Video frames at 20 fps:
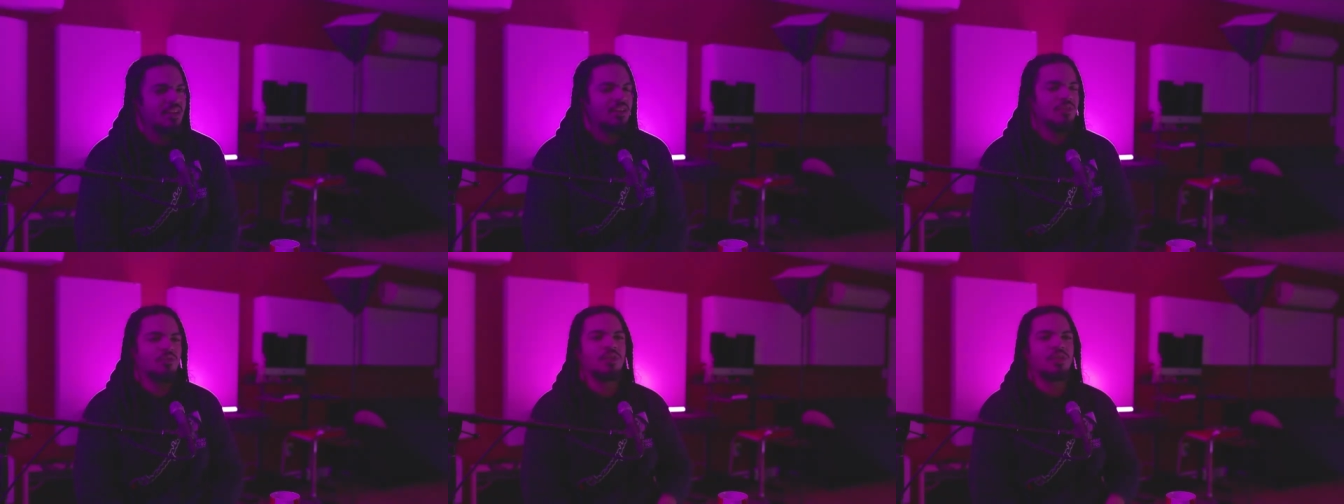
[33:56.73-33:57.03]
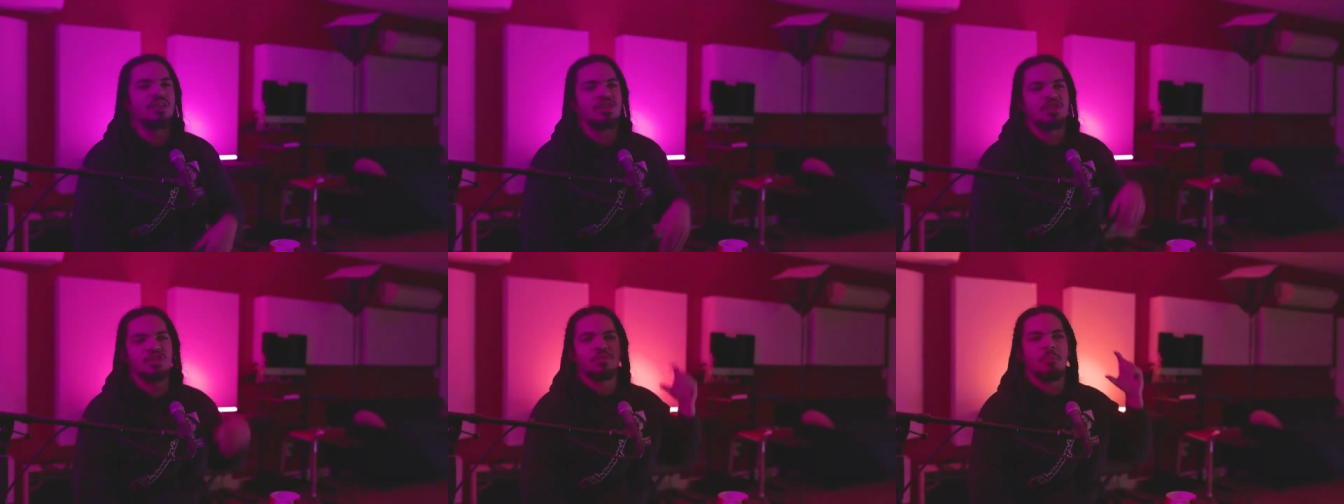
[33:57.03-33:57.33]
The really
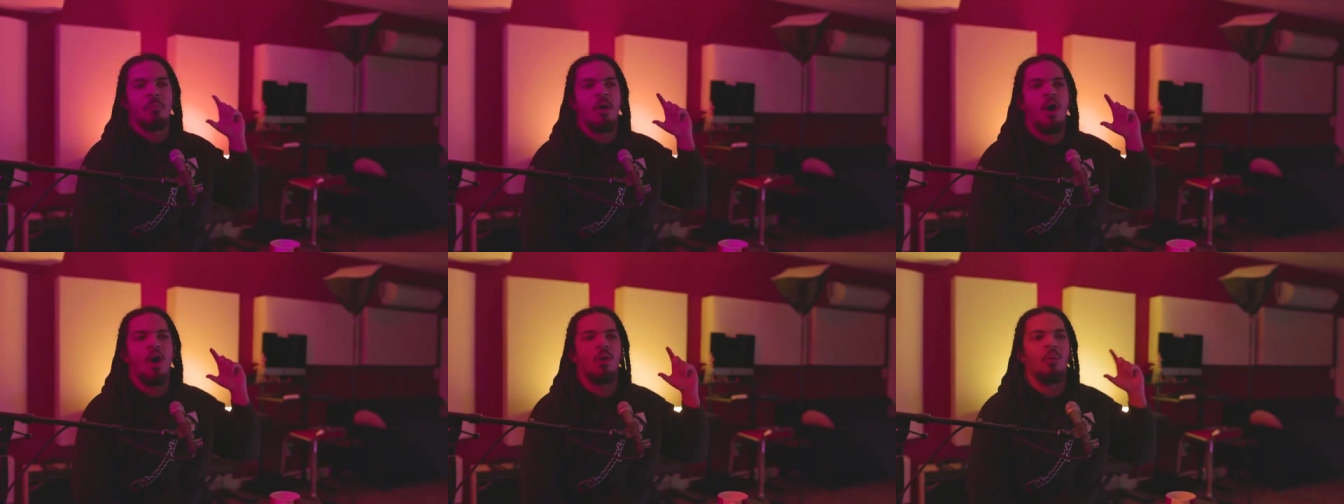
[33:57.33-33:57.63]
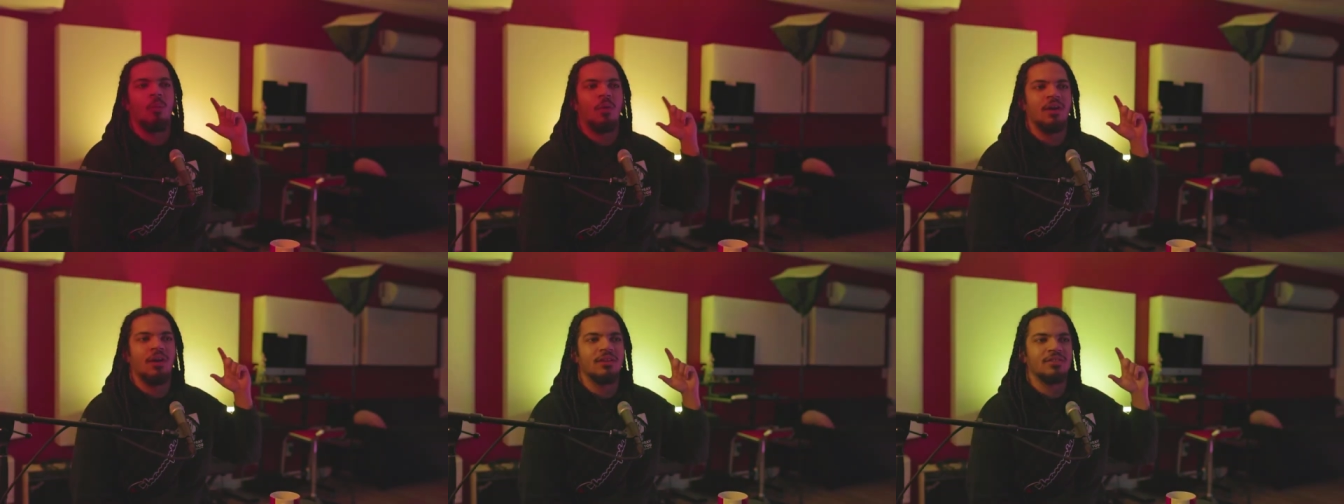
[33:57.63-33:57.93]
okay. small
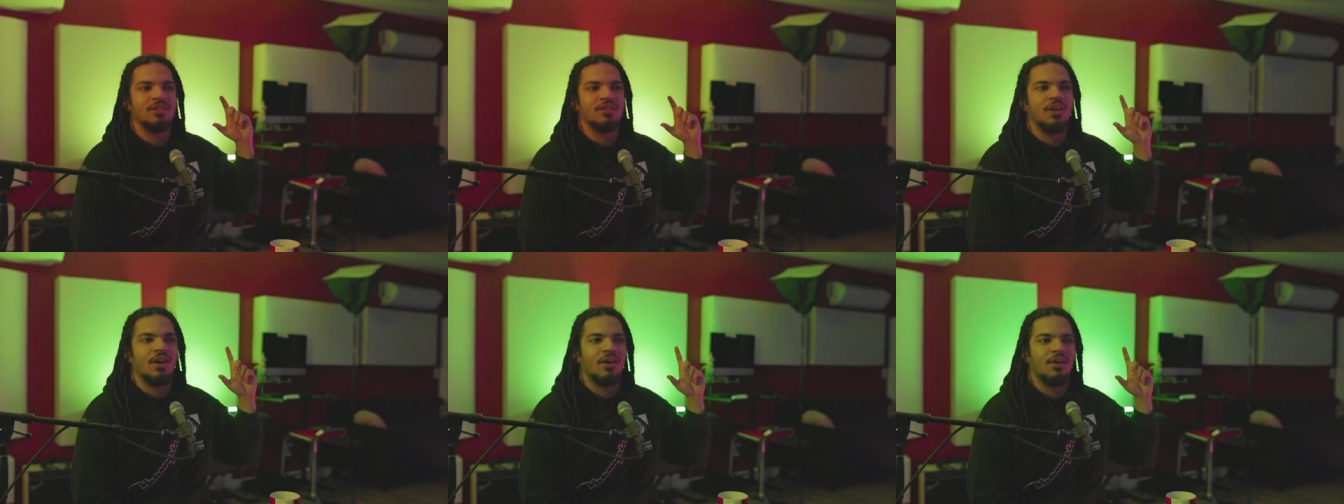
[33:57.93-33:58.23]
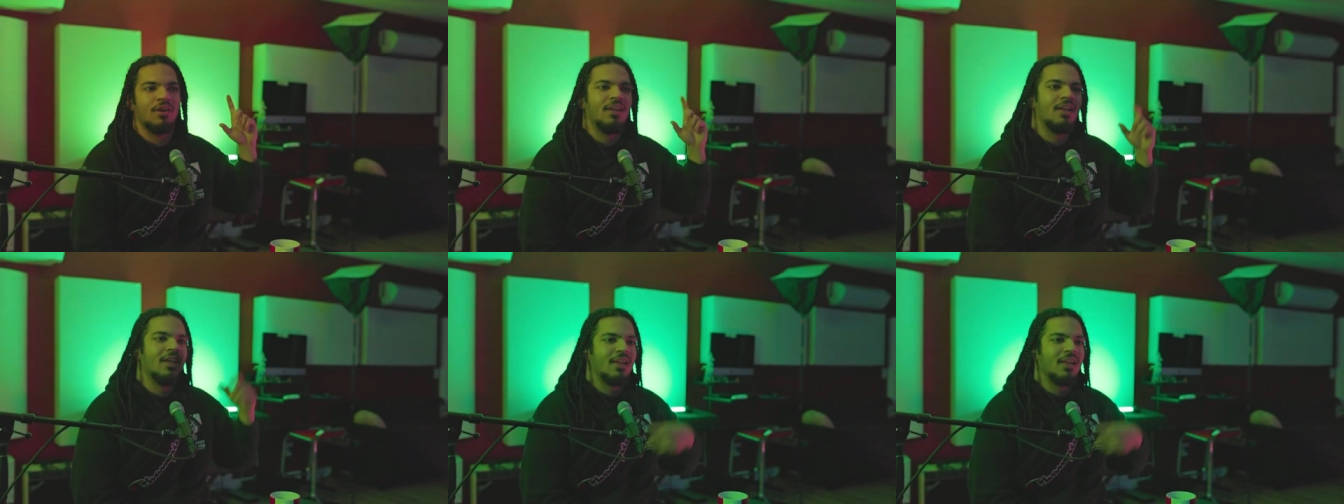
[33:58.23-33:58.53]
ones, you know.
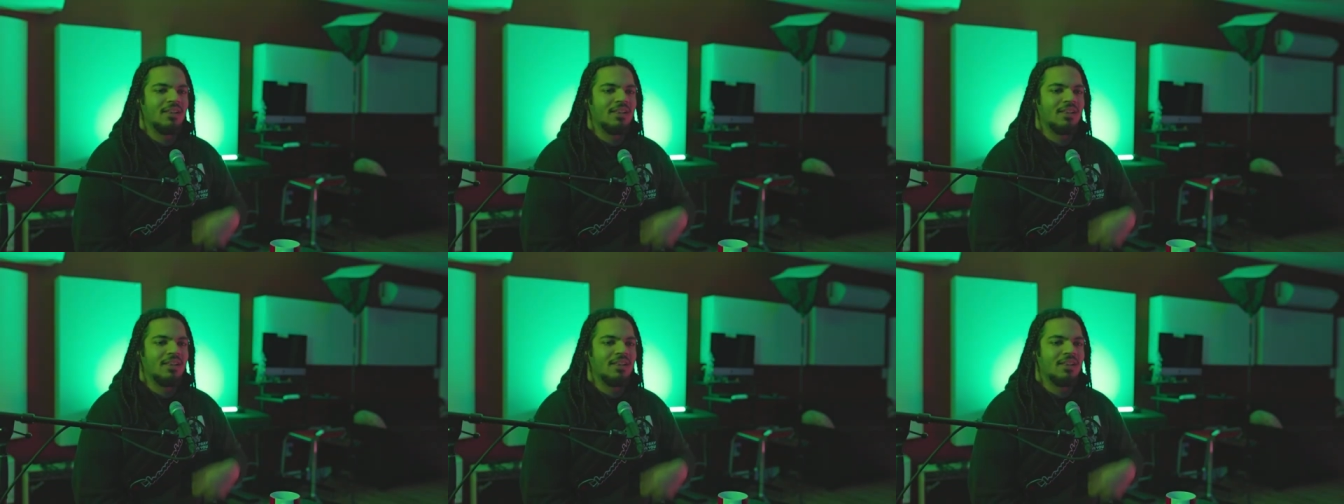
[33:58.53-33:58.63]
Okay.